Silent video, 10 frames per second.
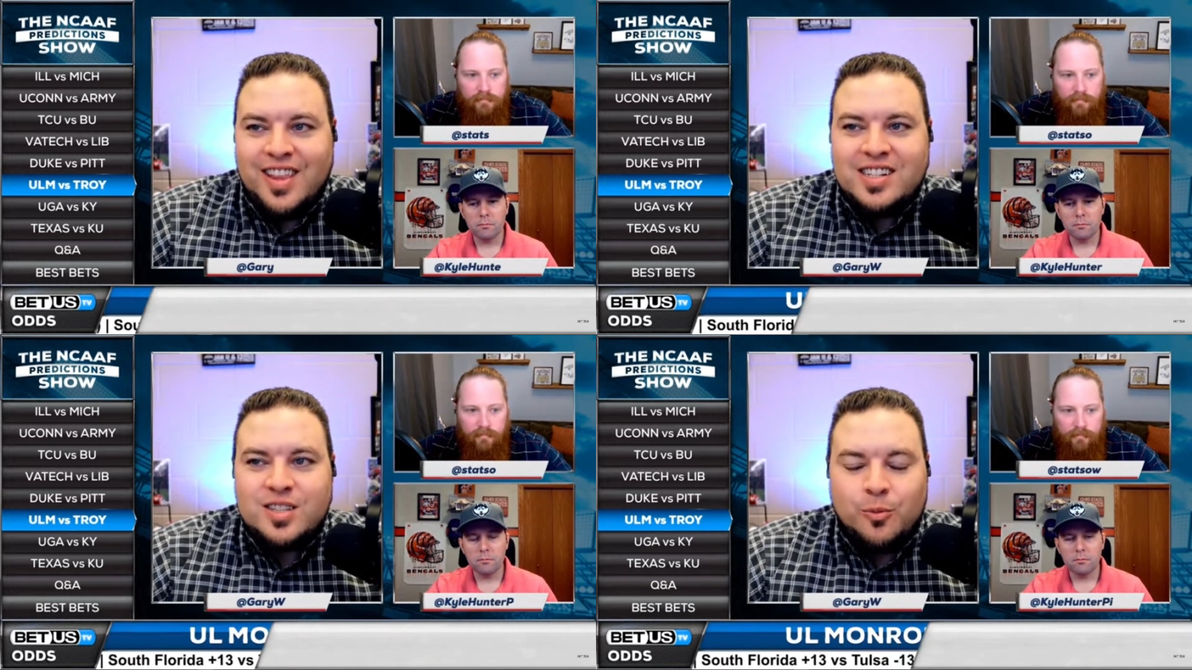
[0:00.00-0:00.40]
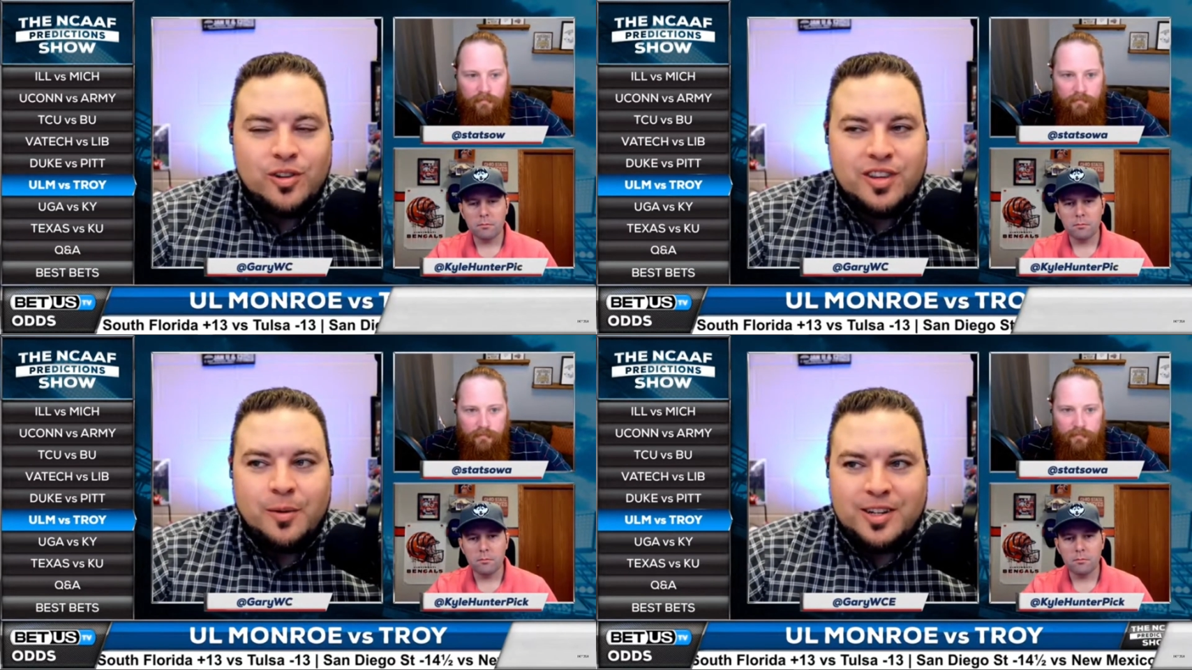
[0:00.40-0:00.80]
Speaker 1: that's the
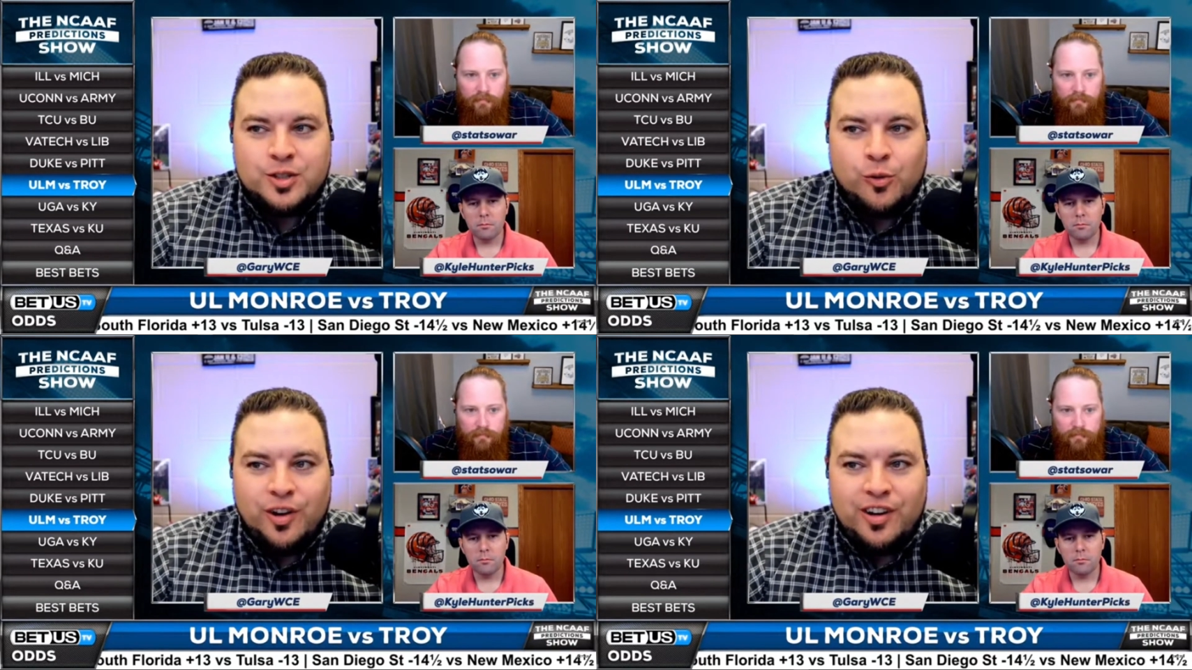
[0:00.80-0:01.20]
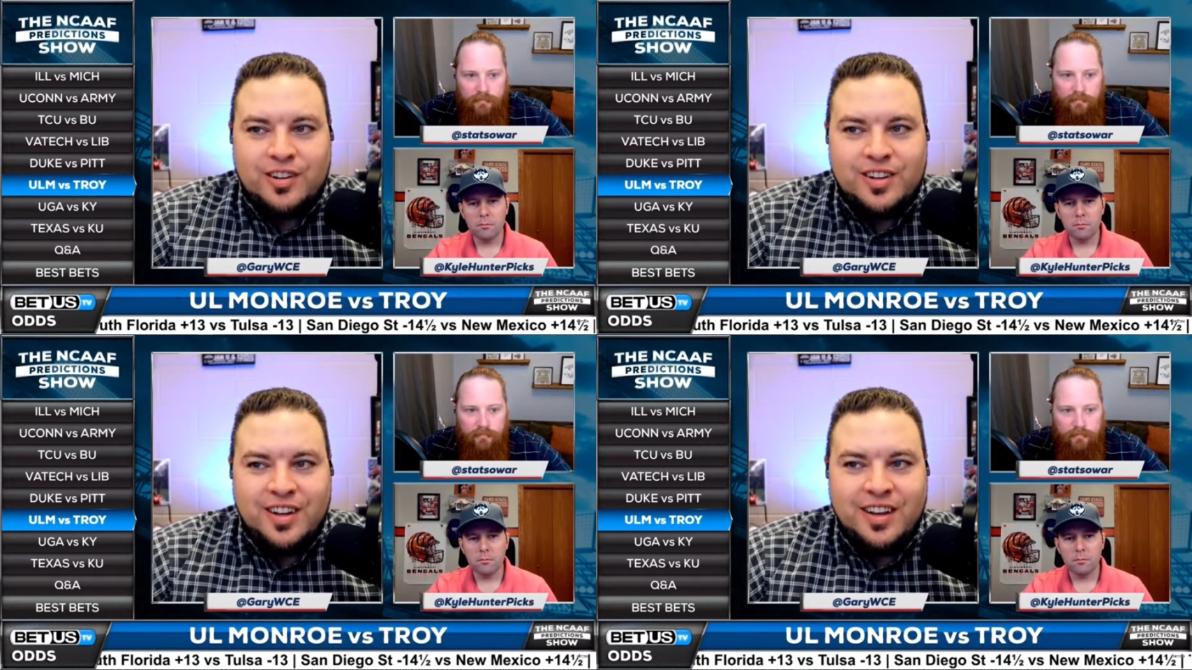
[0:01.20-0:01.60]
one thing about Troy
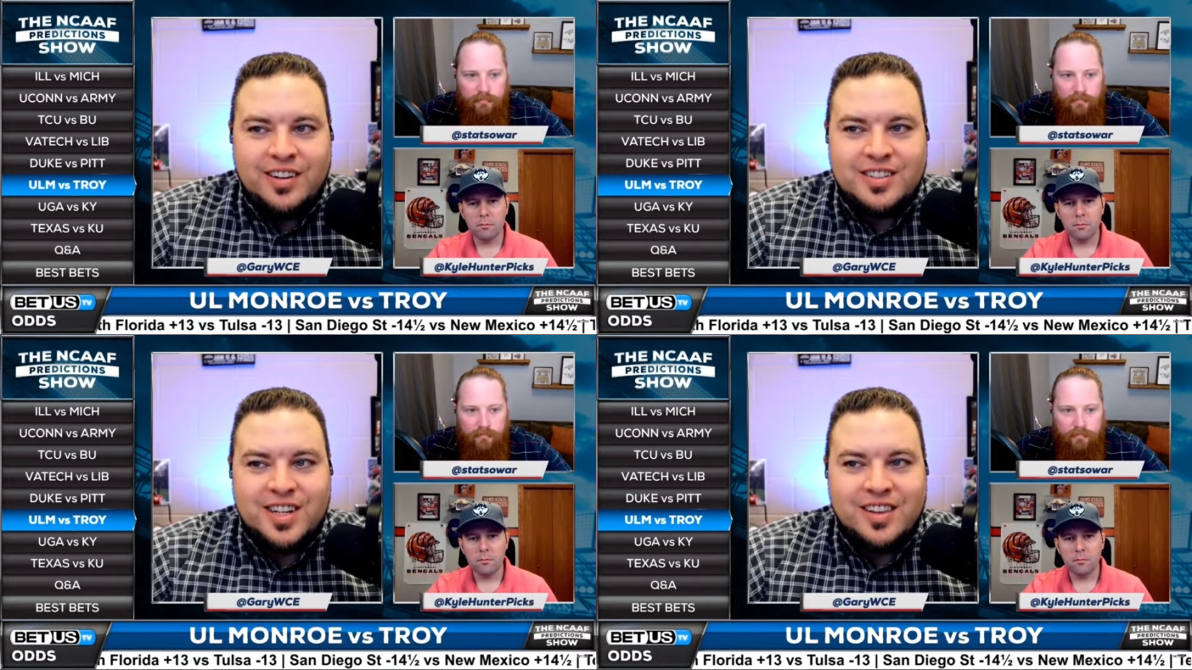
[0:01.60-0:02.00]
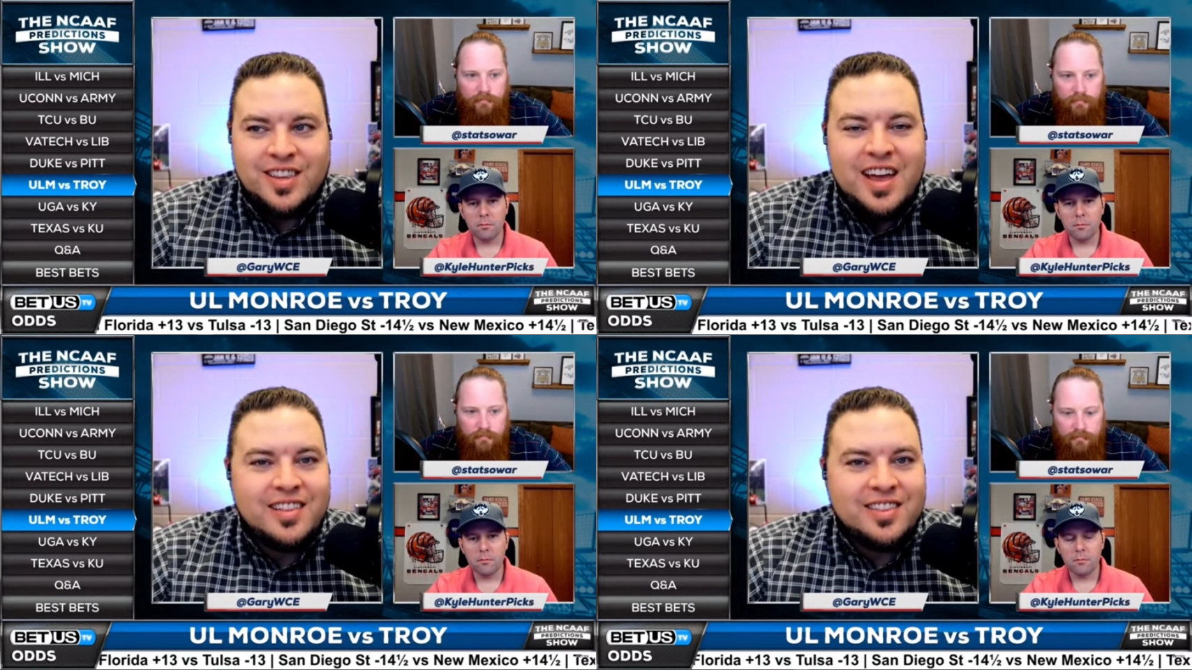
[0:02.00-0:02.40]
is
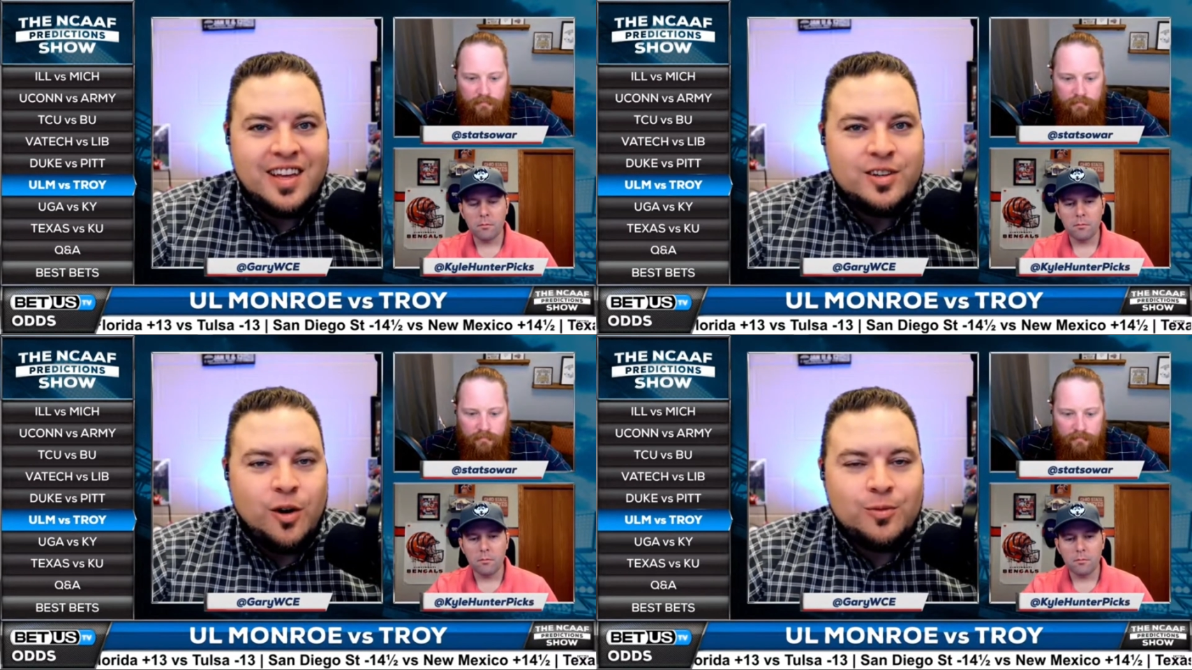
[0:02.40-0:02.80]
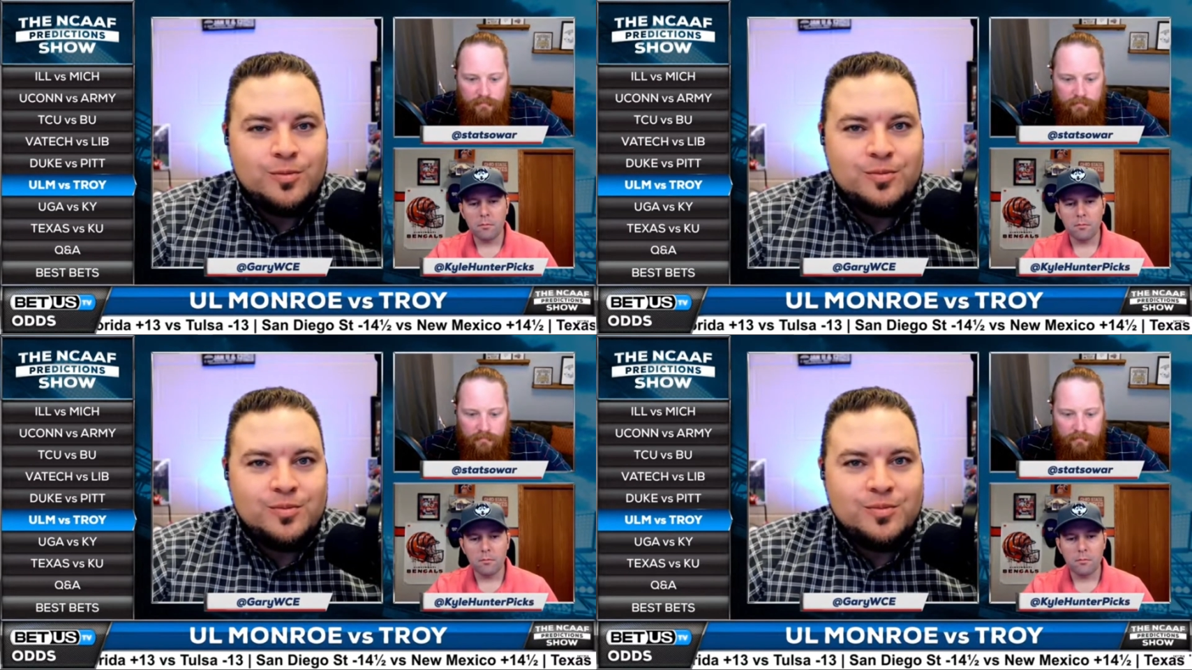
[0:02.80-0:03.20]
they they don't
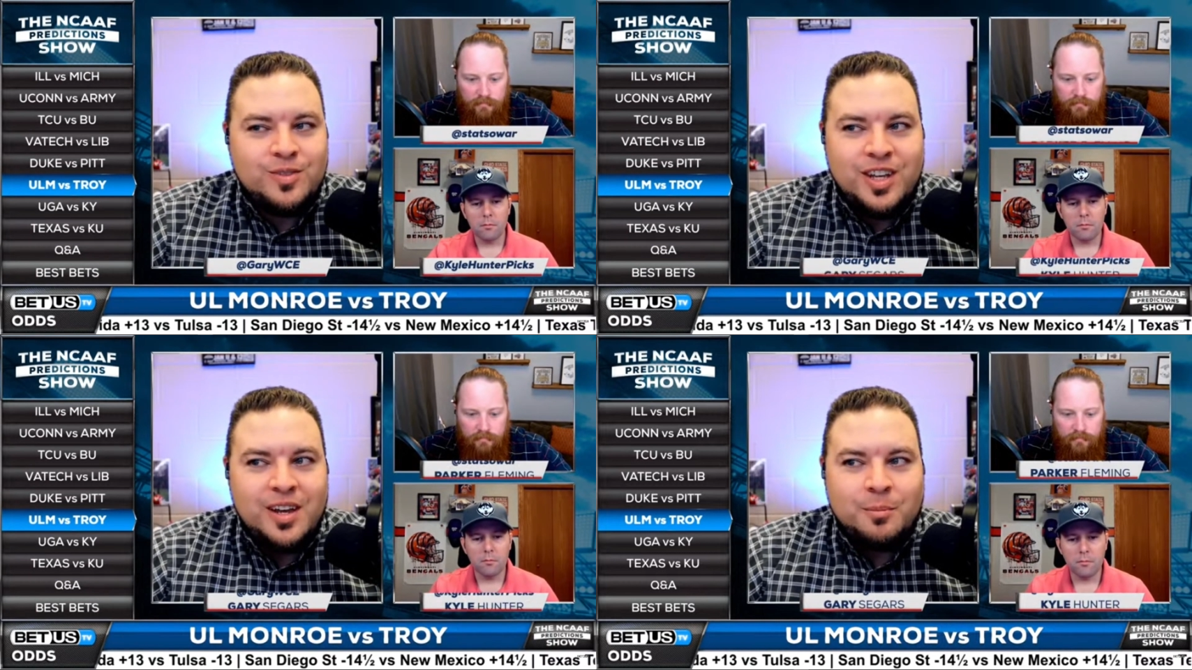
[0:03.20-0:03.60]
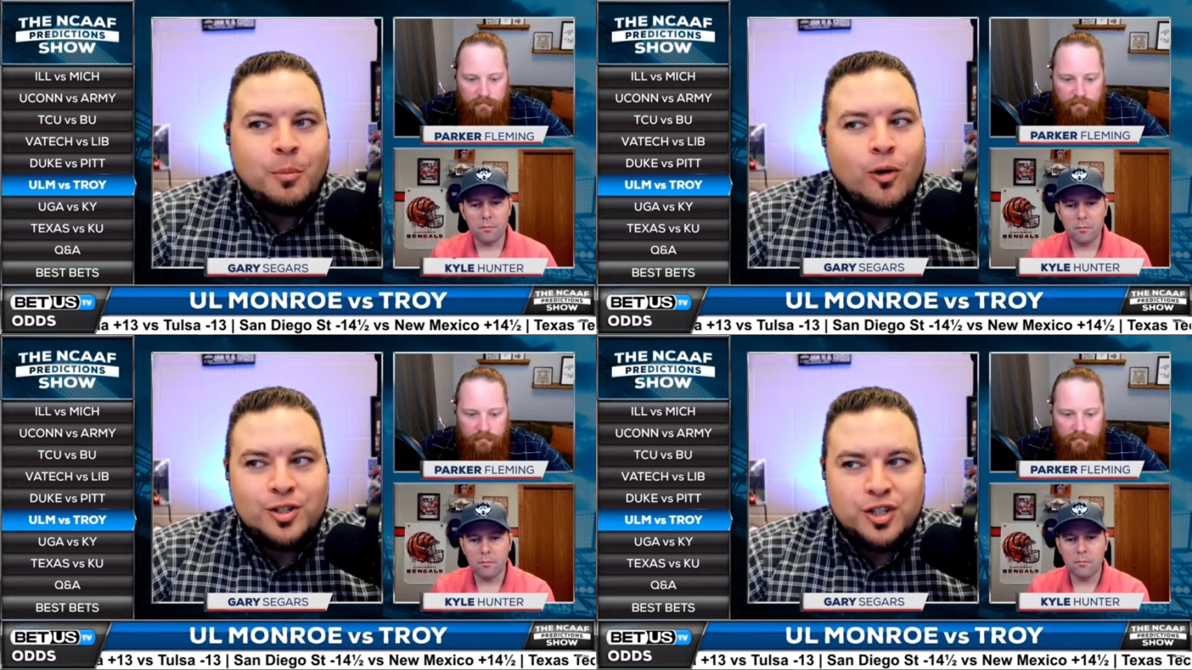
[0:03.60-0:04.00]
get
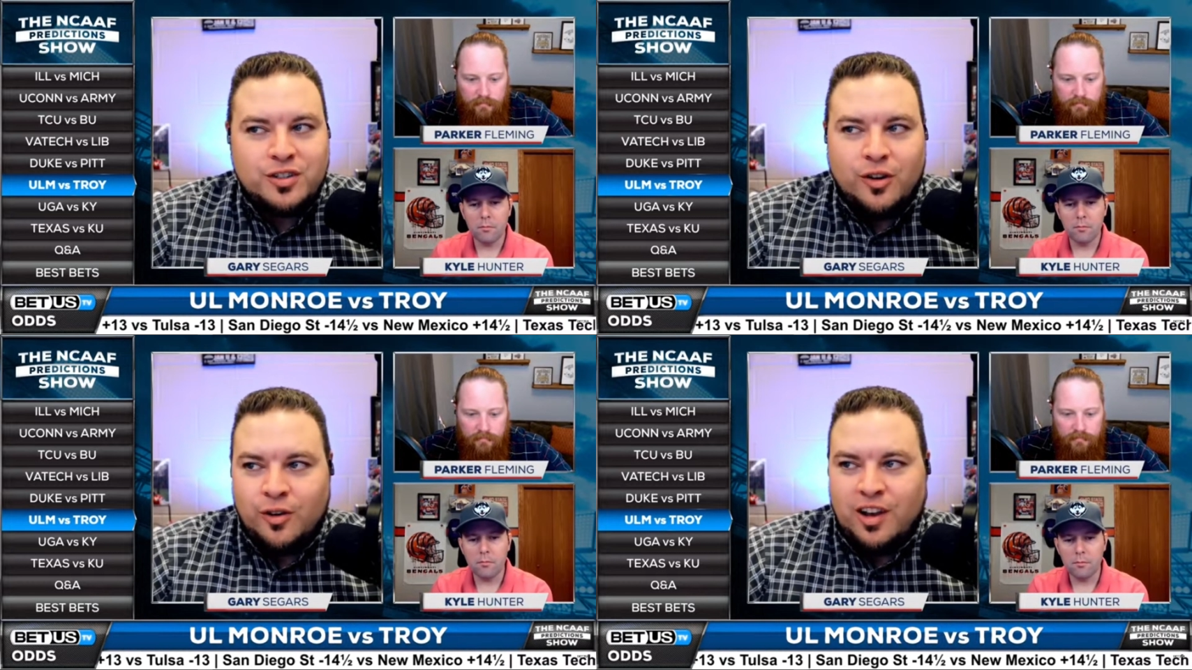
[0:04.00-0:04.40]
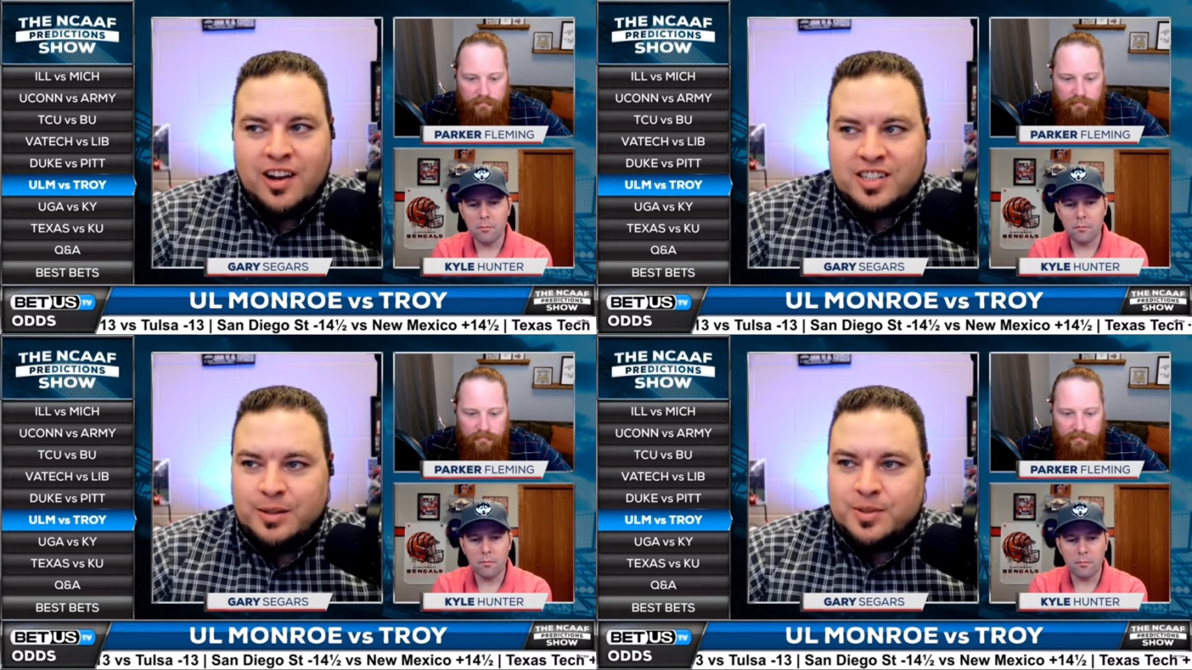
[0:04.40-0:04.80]
margin on a
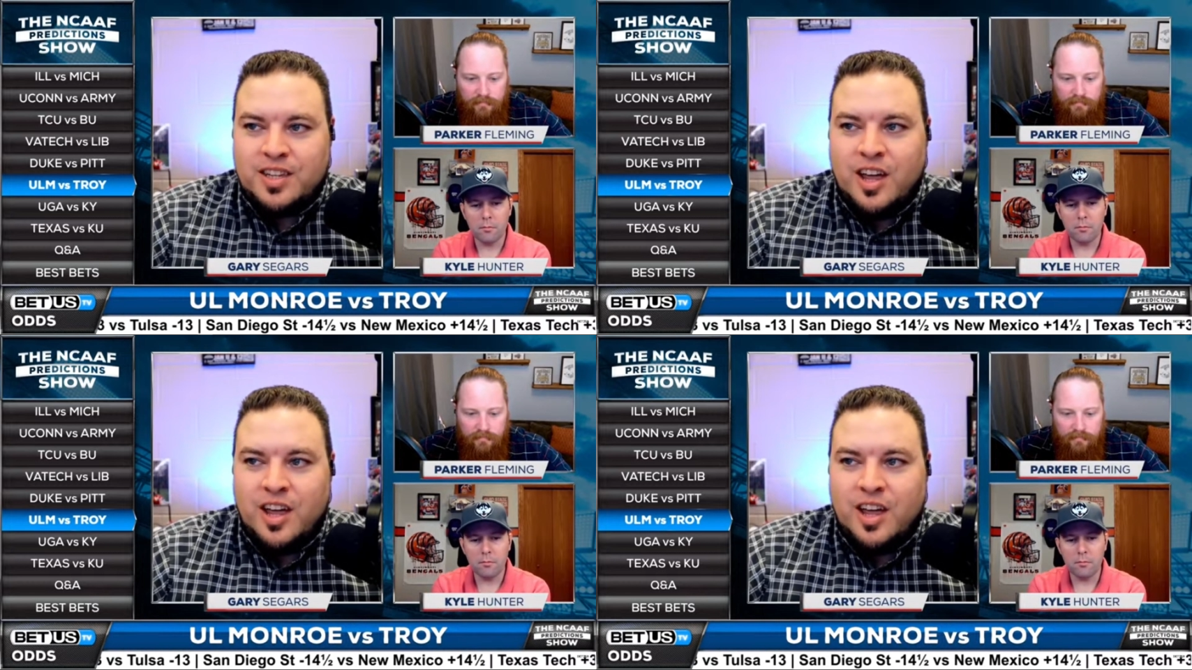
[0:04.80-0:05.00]
lot of teams.